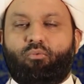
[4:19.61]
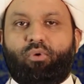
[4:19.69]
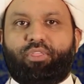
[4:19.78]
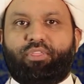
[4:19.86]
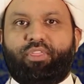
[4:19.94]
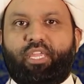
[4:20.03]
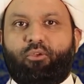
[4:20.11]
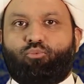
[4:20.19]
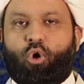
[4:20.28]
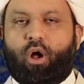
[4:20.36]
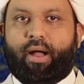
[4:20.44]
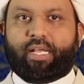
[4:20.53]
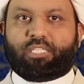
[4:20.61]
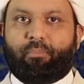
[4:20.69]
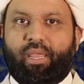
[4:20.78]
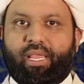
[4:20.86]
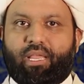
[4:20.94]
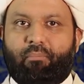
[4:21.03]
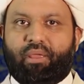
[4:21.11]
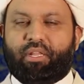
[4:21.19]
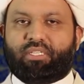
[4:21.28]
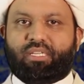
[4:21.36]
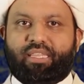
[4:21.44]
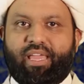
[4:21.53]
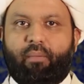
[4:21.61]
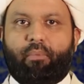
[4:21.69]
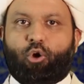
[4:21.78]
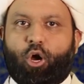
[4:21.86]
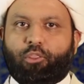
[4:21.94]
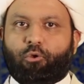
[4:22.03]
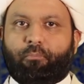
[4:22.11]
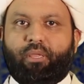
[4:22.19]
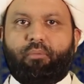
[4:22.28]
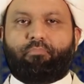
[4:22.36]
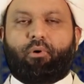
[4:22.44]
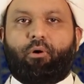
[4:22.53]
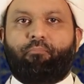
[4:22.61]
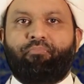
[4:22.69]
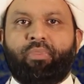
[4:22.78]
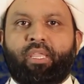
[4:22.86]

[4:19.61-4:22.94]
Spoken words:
with the wrongs being committed to them and other people.